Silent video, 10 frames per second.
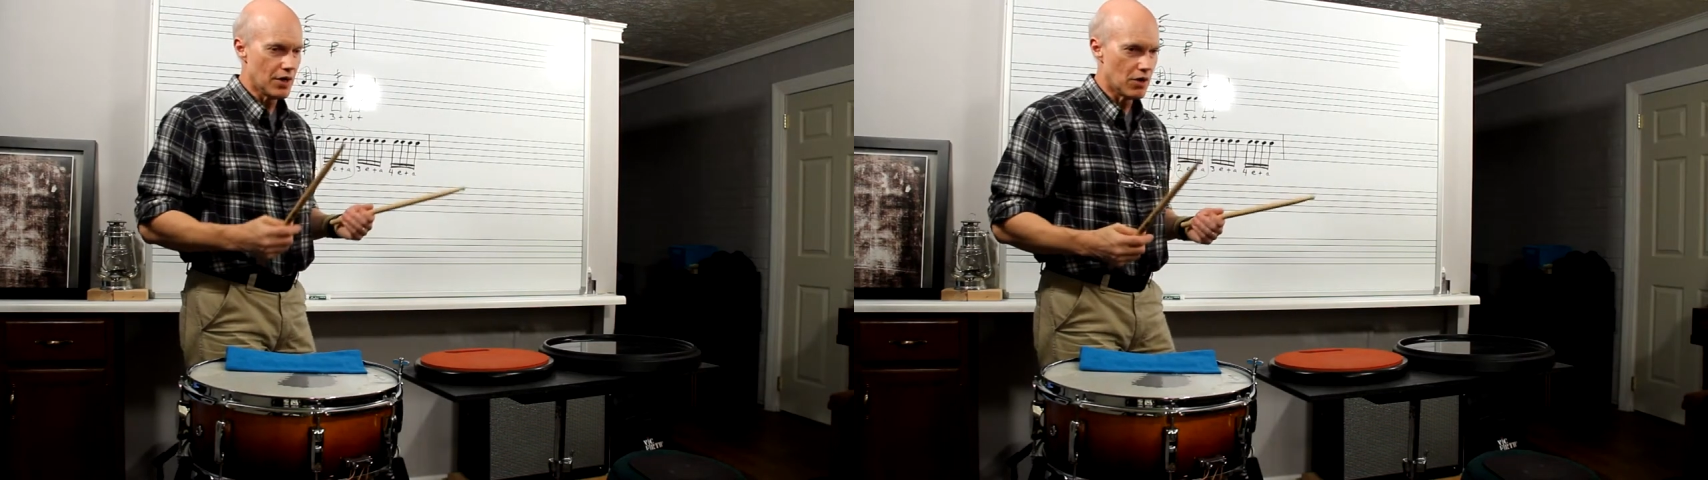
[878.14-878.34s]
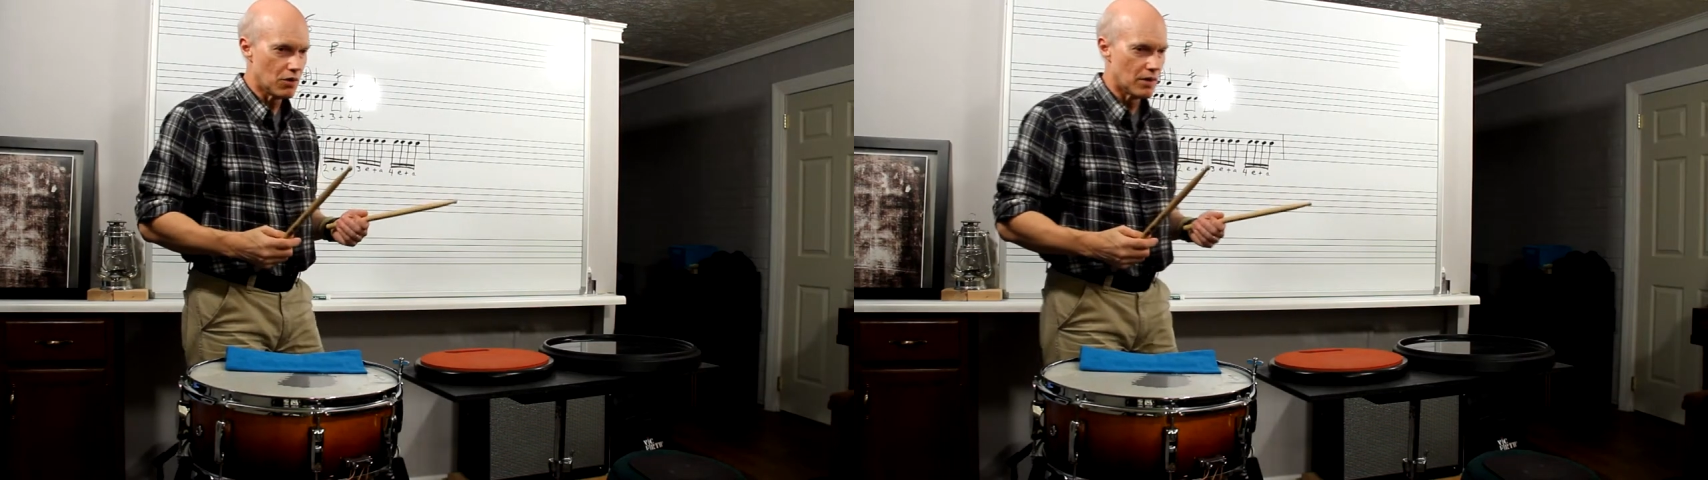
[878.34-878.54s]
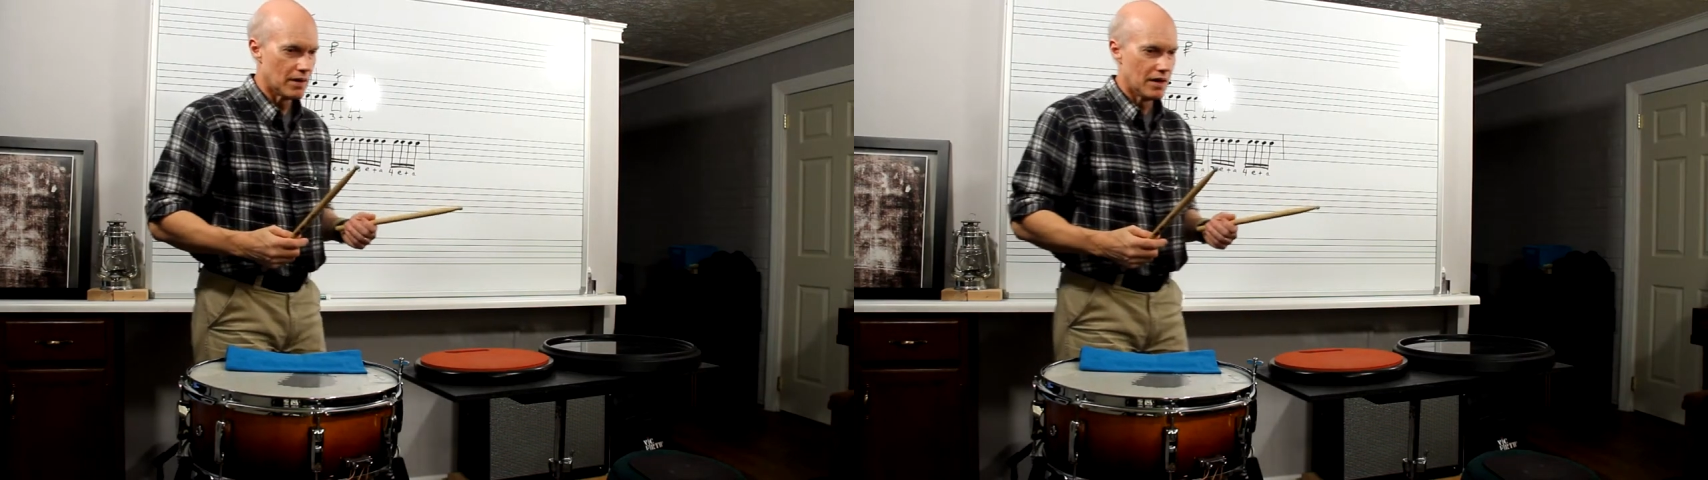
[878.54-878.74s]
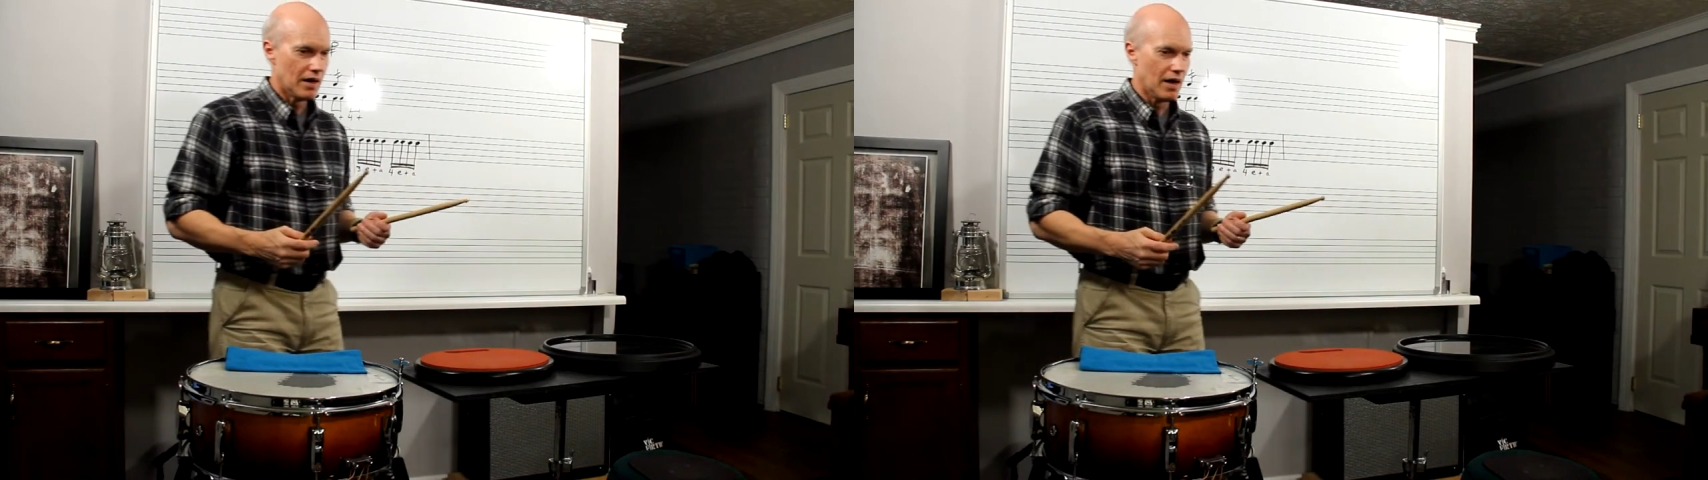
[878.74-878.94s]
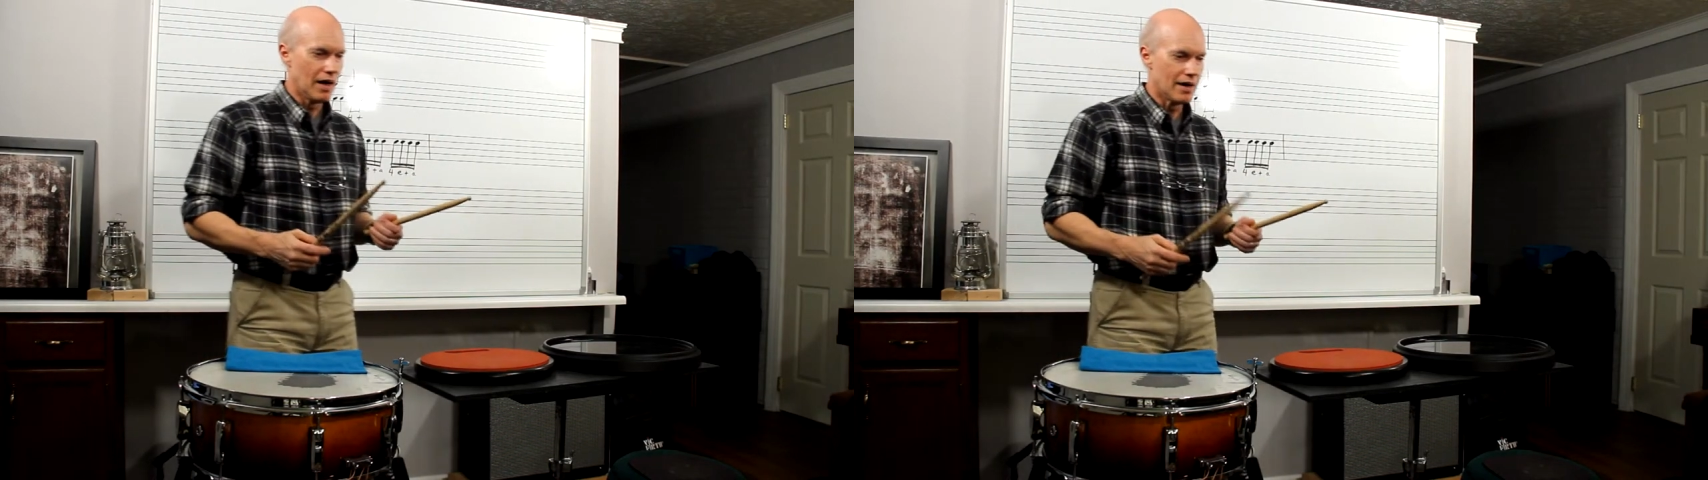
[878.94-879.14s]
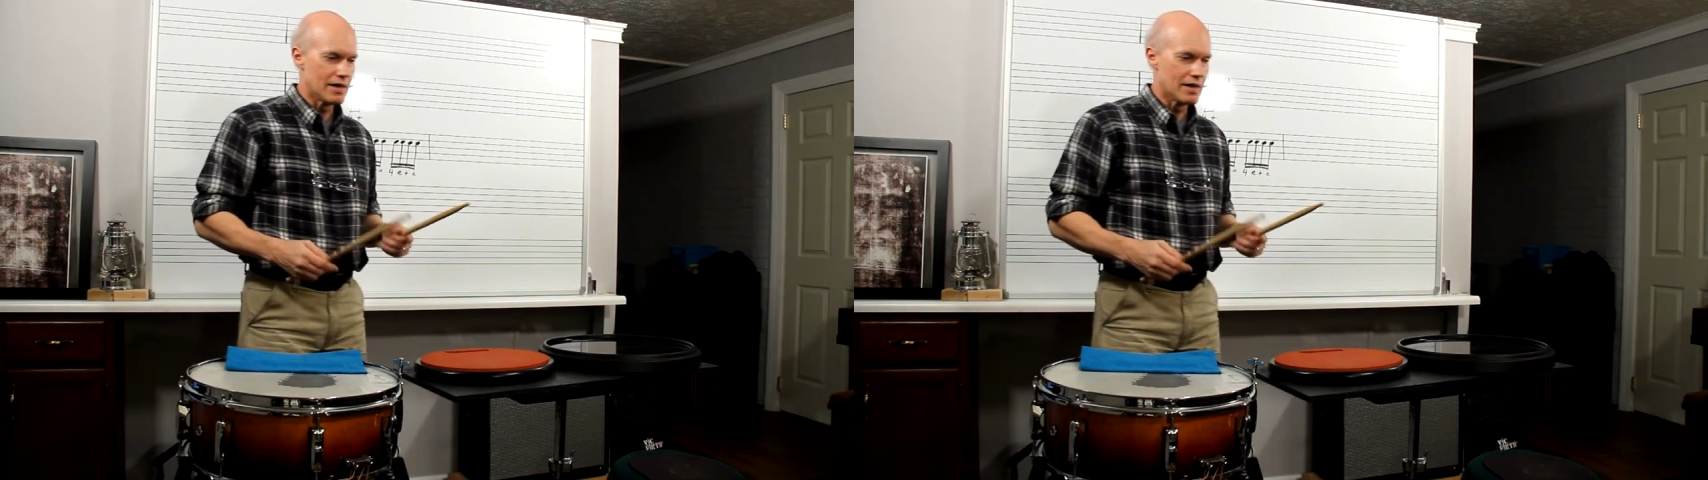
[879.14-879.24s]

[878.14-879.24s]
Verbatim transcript: though uh,